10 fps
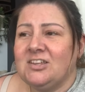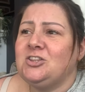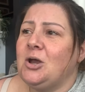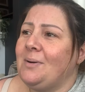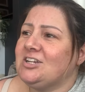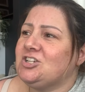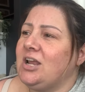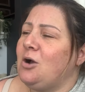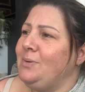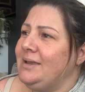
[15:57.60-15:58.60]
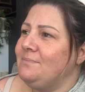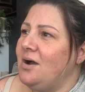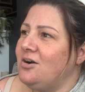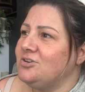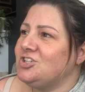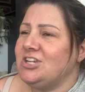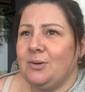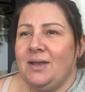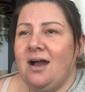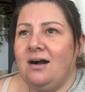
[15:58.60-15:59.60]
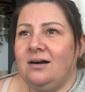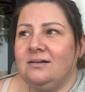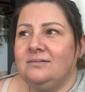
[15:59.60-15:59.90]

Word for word: no actually, are we in March? Yeah, we are.